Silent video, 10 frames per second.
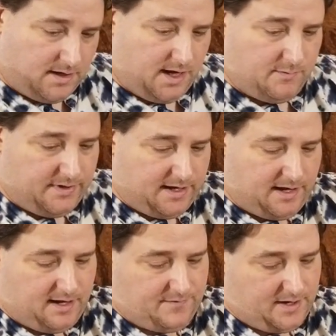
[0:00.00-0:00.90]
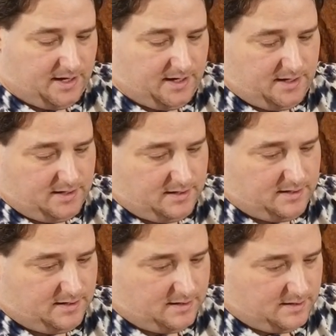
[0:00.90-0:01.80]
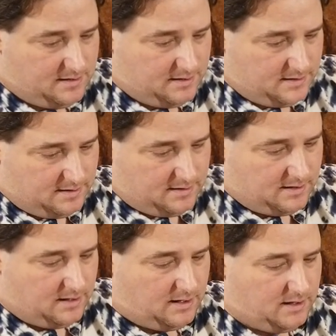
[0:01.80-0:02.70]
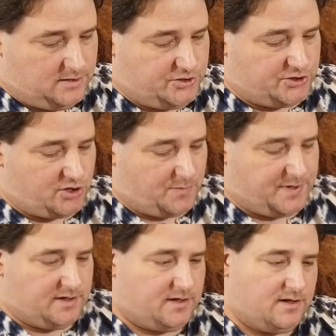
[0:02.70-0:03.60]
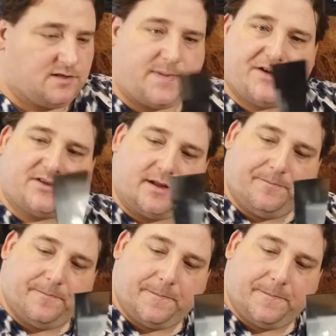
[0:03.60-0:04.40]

And we have a unsharpened spatula.